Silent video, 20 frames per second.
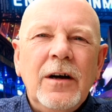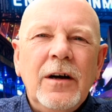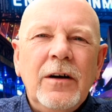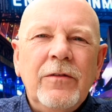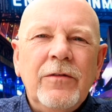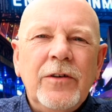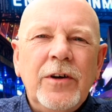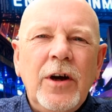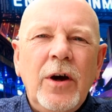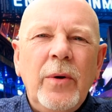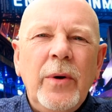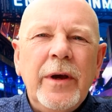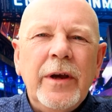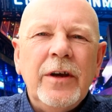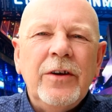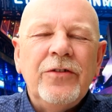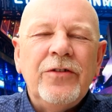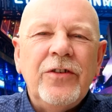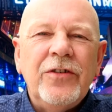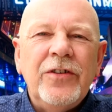of
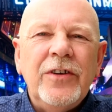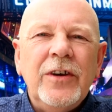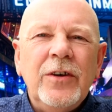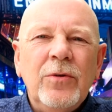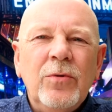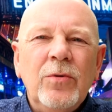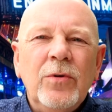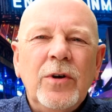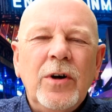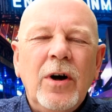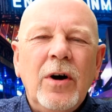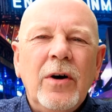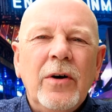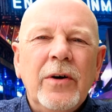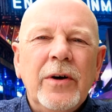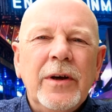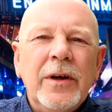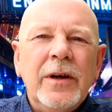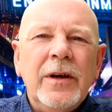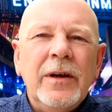going as a single
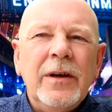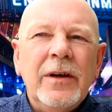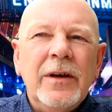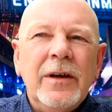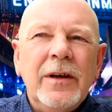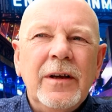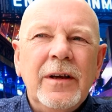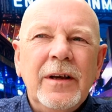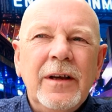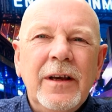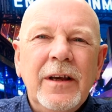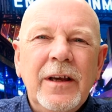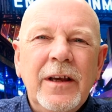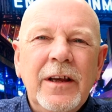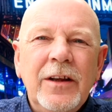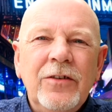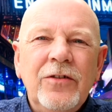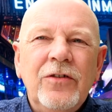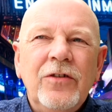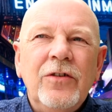guy
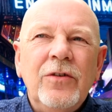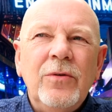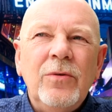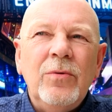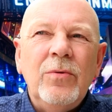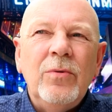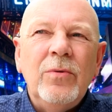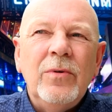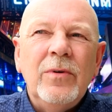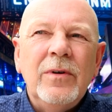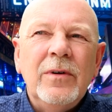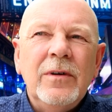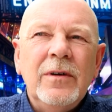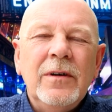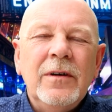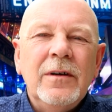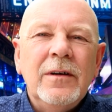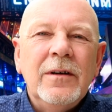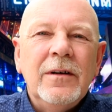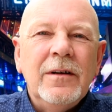into
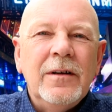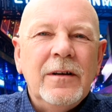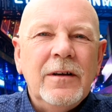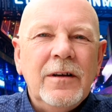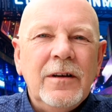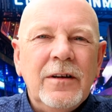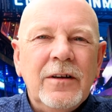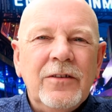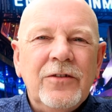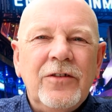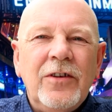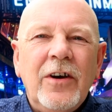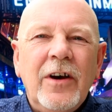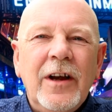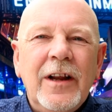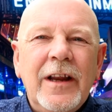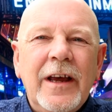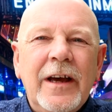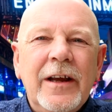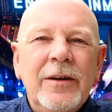
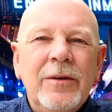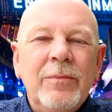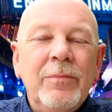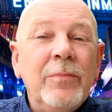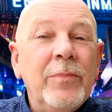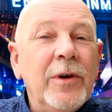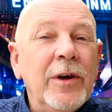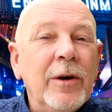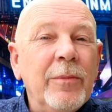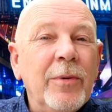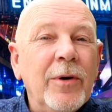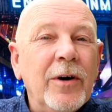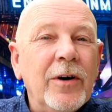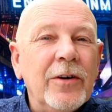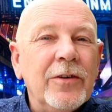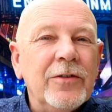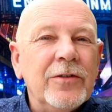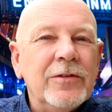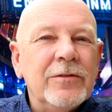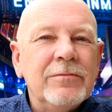Thailand beer
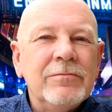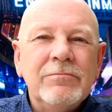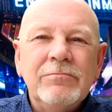bars.